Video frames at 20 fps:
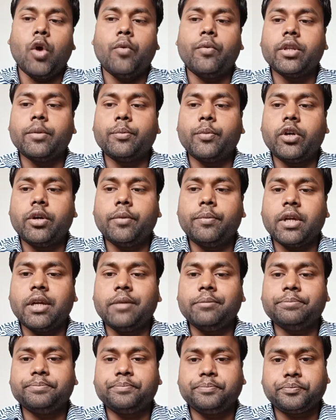Over the period of
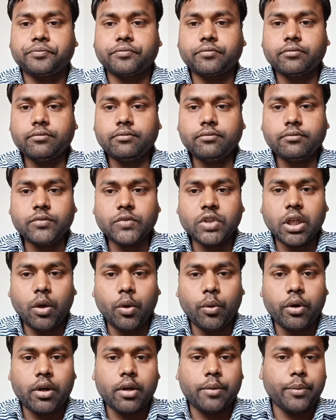time,
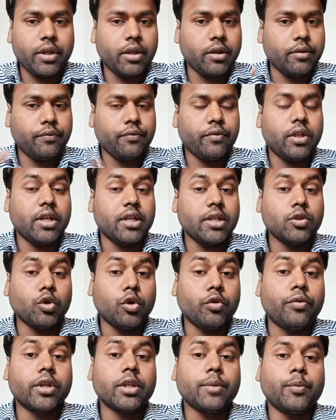if there
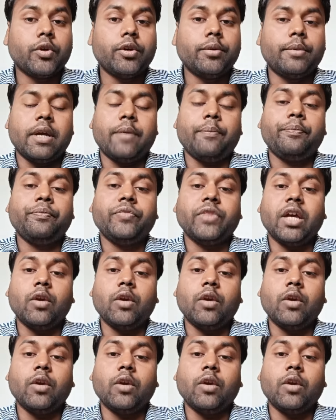is over the period of time,